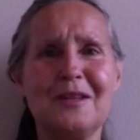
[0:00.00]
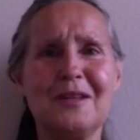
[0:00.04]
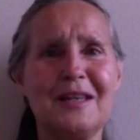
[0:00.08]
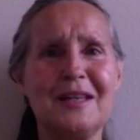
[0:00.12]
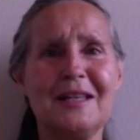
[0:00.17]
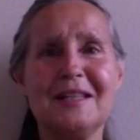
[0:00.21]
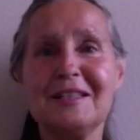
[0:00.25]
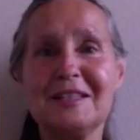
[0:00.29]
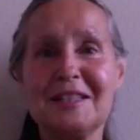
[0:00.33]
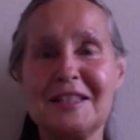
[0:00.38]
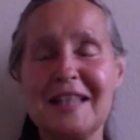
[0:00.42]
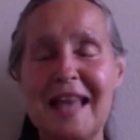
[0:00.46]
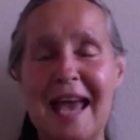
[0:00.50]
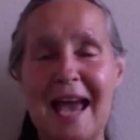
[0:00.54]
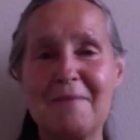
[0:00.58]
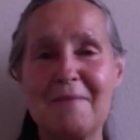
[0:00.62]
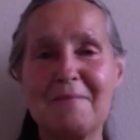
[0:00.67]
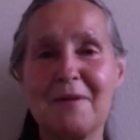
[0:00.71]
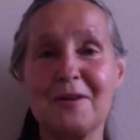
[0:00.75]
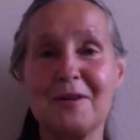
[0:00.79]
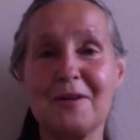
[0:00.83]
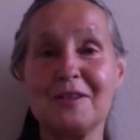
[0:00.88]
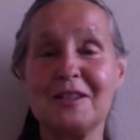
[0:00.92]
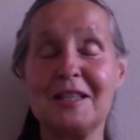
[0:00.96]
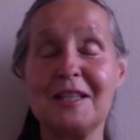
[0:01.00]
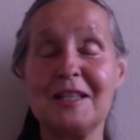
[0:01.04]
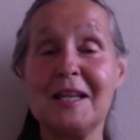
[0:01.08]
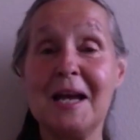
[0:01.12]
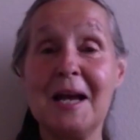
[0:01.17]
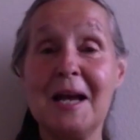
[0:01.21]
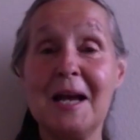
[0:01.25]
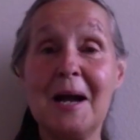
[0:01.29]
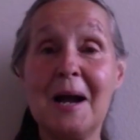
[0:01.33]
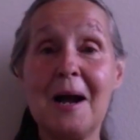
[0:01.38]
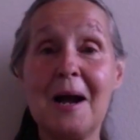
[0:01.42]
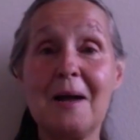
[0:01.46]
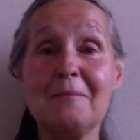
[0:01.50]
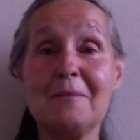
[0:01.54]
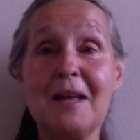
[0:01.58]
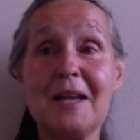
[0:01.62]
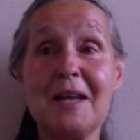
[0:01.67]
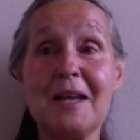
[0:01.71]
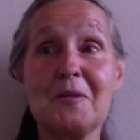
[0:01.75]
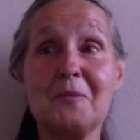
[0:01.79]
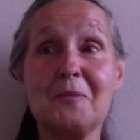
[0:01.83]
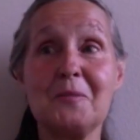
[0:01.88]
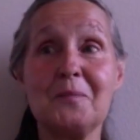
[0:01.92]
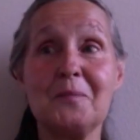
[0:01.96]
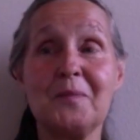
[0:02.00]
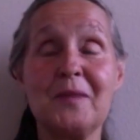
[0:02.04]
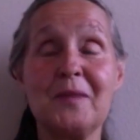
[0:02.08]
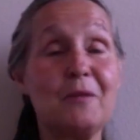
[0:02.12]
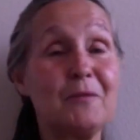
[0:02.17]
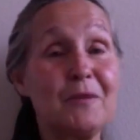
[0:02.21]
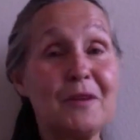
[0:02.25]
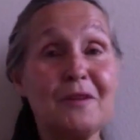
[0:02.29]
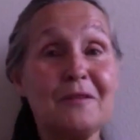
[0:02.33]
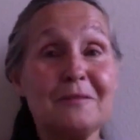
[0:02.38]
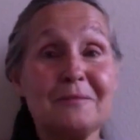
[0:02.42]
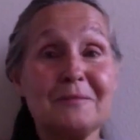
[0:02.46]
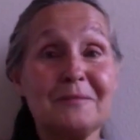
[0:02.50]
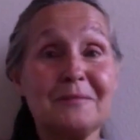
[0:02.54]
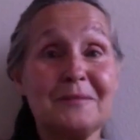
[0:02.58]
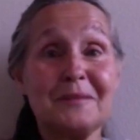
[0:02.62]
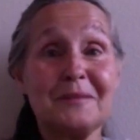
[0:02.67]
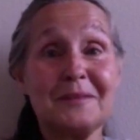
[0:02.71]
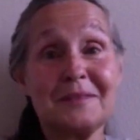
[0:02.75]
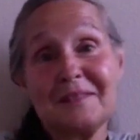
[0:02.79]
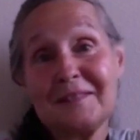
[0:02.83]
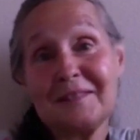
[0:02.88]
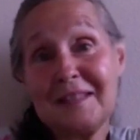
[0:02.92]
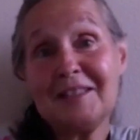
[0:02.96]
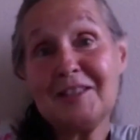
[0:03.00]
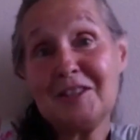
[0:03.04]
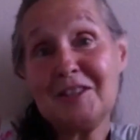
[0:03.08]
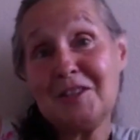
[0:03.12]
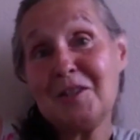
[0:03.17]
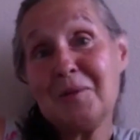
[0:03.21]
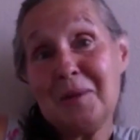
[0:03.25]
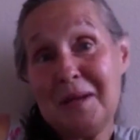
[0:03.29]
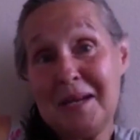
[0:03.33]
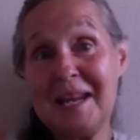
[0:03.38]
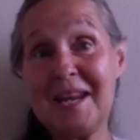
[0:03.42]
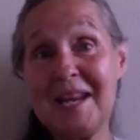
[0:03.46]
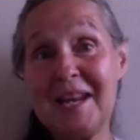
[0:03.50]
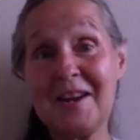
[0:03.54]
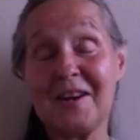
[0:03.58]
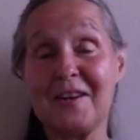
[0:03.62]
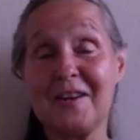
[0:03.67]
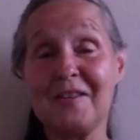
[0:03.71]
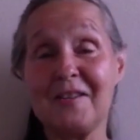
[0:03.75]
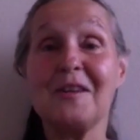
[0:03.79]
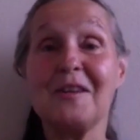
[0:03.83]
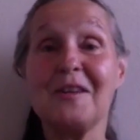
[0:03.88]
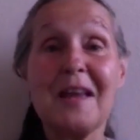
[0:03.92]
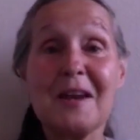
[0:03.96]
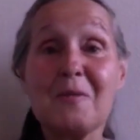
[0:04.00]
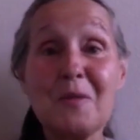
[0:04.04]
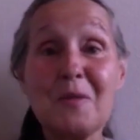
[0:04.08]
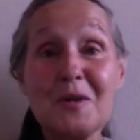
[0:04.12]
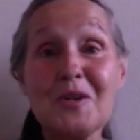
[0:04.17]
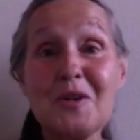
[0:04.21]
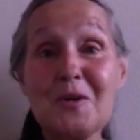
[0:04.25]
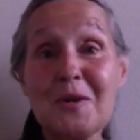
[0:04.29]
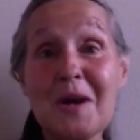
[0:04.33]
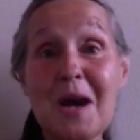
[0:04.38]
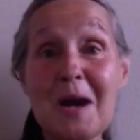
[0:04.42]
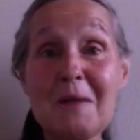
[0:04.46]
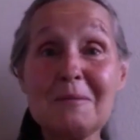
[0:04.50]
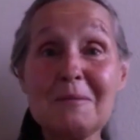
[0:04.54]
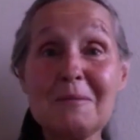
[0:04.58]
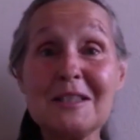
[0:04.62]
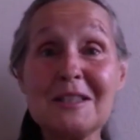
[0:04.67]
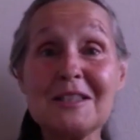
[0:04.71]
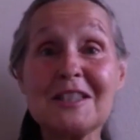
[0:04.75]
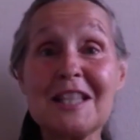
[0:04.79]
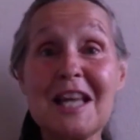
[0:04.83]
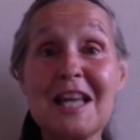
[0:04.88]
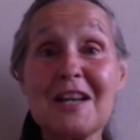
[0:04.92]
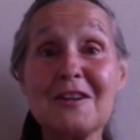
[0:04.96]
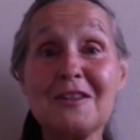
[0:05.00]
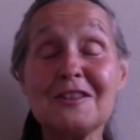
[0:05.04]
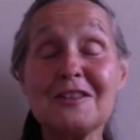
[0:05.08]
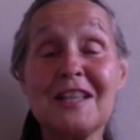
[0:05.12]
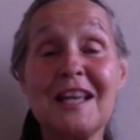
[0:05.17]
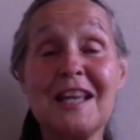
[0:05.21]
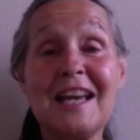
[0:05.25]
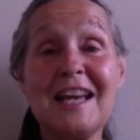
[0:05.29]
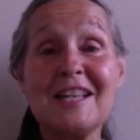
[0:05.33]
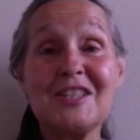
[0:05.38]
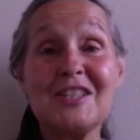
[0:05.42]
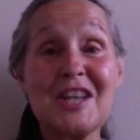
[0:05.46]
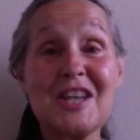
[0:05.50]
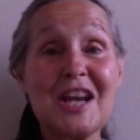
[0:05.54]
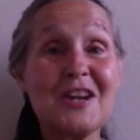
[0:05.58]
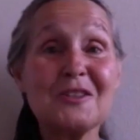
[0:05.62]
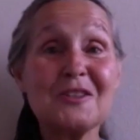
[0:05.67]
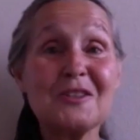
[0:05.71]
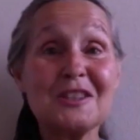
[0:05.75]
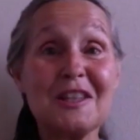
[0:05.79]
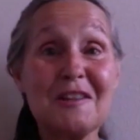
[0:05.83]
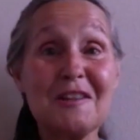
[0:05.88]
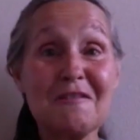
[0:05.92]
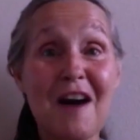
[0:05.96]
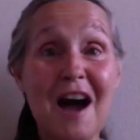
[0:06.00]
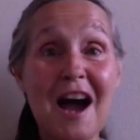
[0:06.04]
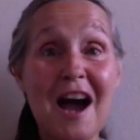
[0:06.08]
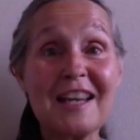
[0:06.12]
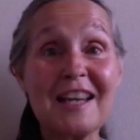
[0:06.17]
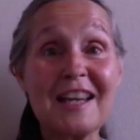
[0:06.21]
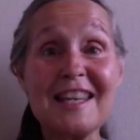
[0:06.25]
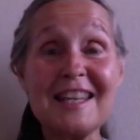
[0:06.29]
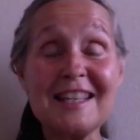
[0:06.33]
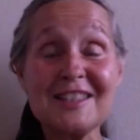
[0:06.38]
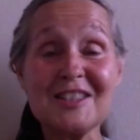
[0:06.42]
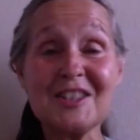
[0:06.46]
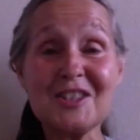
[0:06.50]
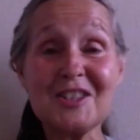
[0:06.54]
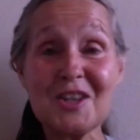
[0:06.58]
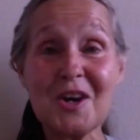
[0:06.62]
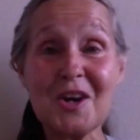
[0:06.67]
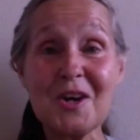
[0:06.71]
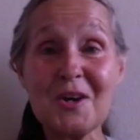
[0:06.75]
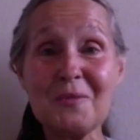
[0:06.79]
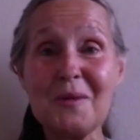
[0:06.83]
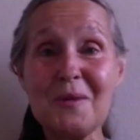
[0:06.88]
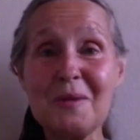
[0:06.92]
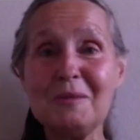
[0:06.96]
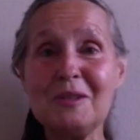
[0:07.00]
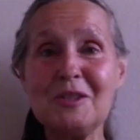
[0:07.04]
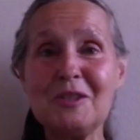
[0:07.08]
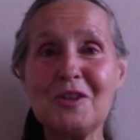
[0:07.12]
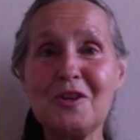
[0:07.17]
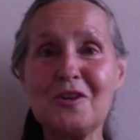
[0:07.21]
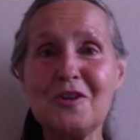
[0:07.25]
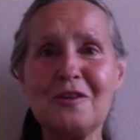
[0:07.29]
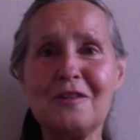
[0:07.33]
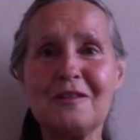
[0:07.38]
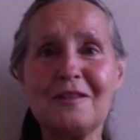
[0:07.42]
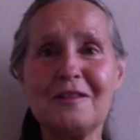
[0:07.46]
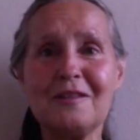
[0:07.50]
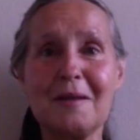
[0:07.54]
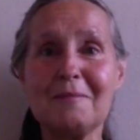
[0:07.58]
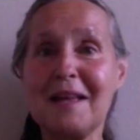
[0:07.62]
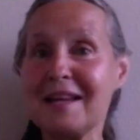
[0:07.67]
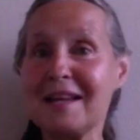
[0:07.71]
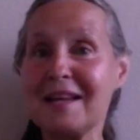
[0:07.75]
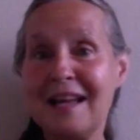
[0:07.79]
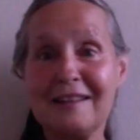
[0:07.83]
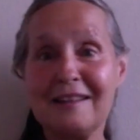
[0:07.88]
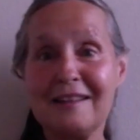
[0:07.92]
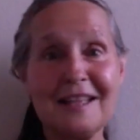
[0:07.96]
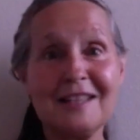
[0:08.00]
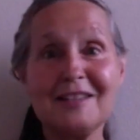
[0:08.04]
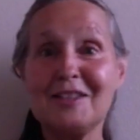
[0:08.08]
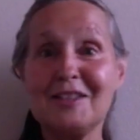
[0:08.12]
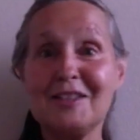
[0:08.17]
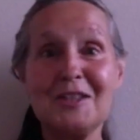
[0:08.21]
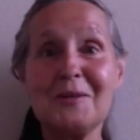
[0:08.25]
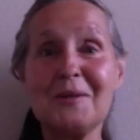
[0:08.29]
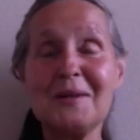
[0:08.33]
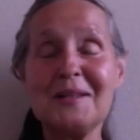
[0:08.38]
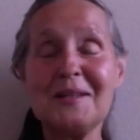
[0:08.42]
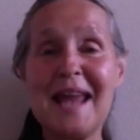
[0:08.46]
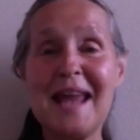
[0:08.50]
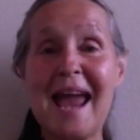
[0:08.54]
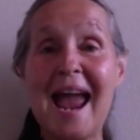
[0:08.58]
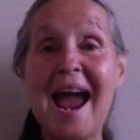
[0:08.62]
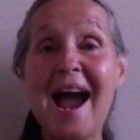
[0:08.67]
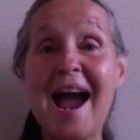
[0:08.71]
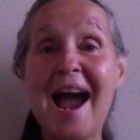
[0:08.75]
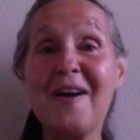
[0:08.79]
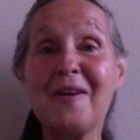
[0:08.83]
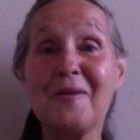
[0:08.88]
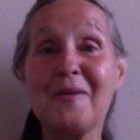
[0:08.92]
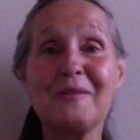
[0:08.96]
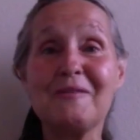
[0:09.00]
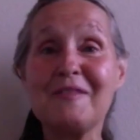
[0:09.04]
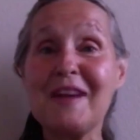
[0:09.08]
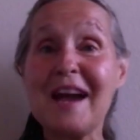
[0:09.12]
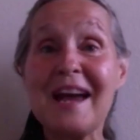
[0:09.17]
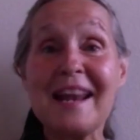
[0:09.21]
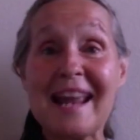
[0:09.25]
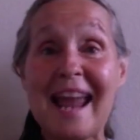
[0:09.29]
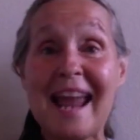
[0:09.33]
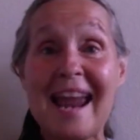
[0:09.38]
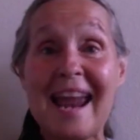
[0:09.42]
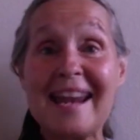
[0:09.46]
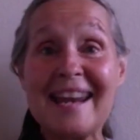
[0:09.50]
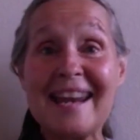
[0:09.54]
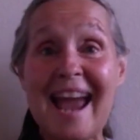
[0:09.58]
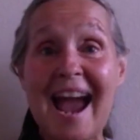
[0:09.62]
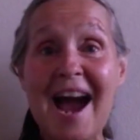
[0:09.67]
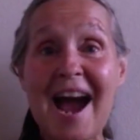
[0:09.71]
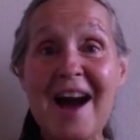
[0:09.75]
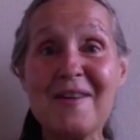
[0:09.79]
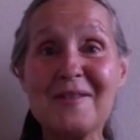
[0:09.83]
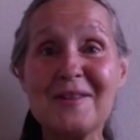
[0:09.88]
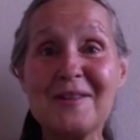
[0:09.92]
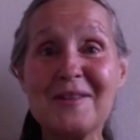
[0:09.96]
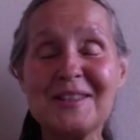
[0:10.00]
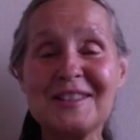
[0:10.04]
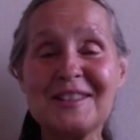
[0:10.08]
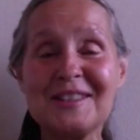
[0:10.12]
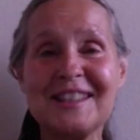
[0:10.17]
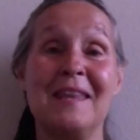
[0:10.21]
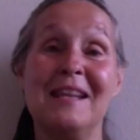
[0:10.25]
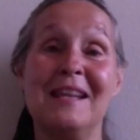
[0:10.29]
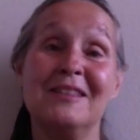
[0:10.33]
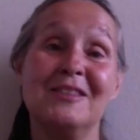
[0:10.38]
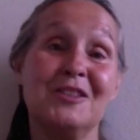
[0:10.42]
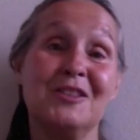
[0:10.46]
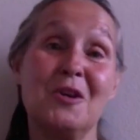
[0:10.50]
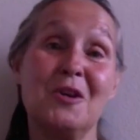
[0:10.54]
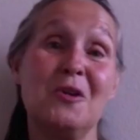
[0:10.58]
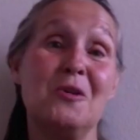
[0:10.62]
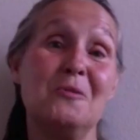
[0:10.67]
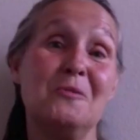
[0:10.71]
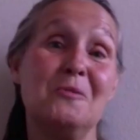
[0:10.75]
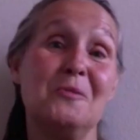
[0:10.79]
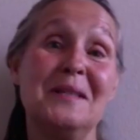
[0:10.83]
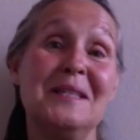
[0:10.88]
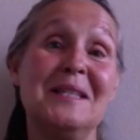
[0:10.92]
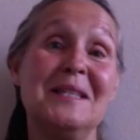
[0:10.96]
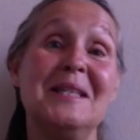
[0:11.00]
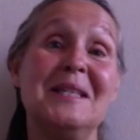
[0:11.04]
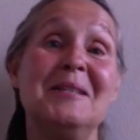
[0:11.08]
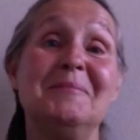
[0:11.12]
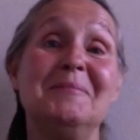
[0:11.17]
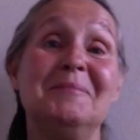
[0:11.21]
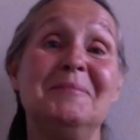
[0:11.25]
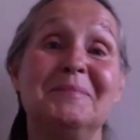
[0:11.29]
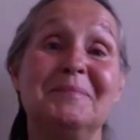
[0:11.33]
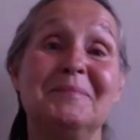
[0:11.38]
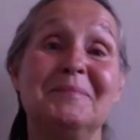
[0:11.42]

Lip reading: is that person? I'm like, let's do it here. They're like, will you come to Czechoslovakia and start a women's circle? And I'm like, let's do it now. We've got 8 hours. And so we did.